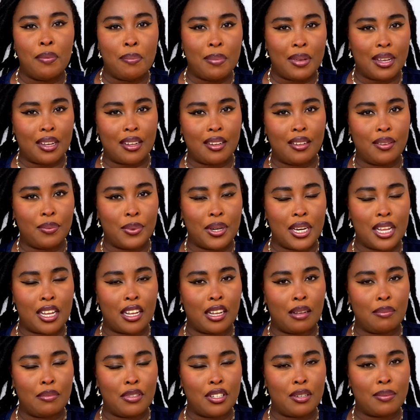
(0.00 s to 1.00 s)
a mil when it
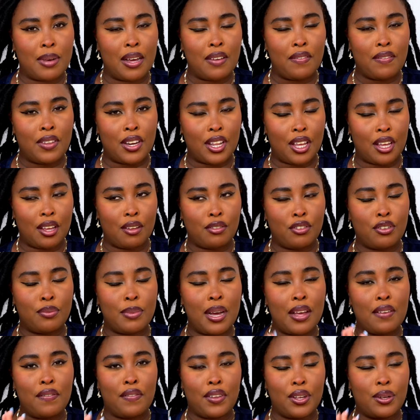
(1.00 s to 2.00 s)
comes to my video, to
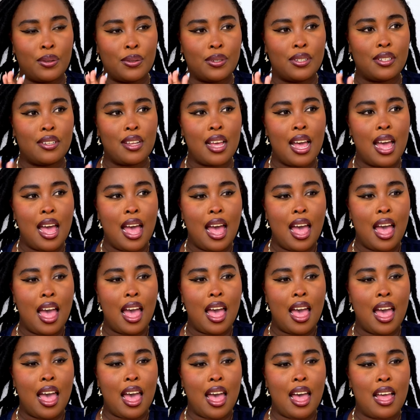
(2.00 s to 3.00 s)
my views.
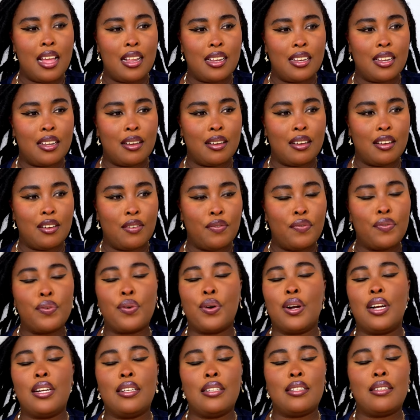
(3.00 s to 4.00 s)
And of
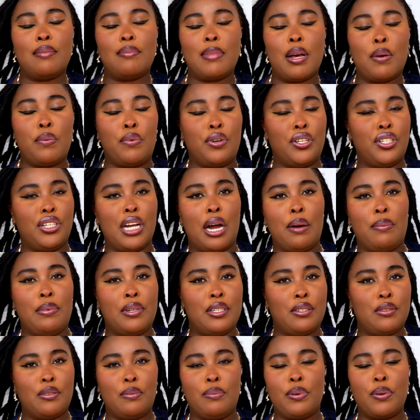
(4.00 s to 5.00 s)
course my watch
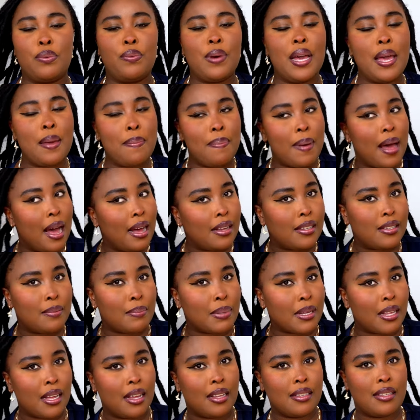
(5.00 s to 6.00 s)
hours will be way past,
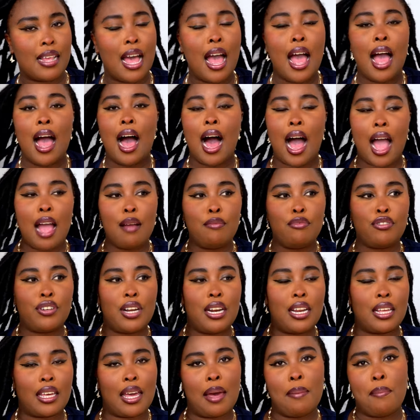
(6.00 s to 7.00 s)
because I am
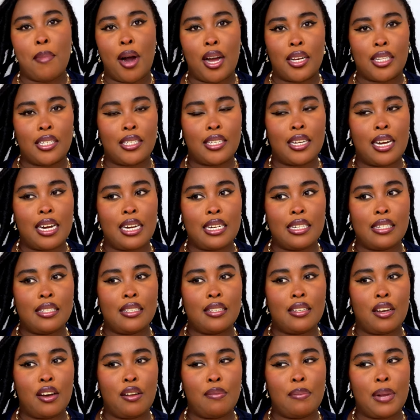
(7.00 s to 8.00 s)
trying to get
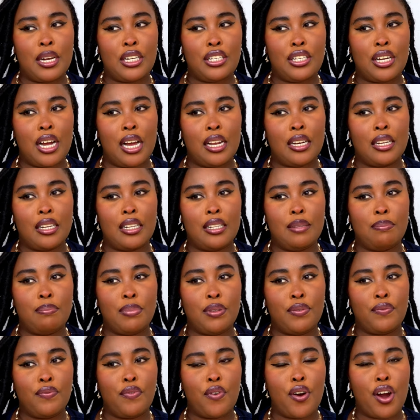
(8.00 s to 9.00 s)
monetized on my channel
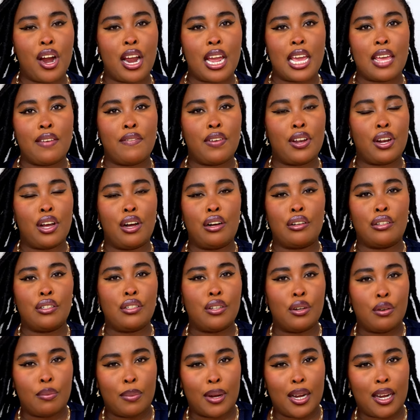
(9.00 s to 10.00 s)
before even
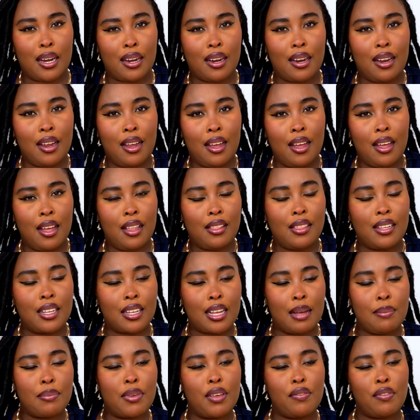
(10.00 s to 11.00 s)
October.
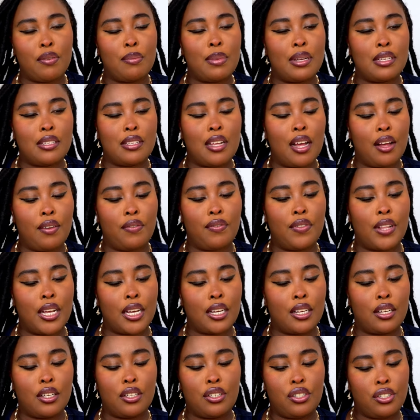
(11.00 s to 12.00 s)
Like, I'm giving myself
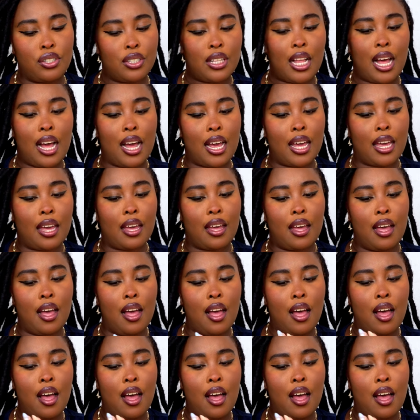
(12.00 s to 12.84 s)
like July,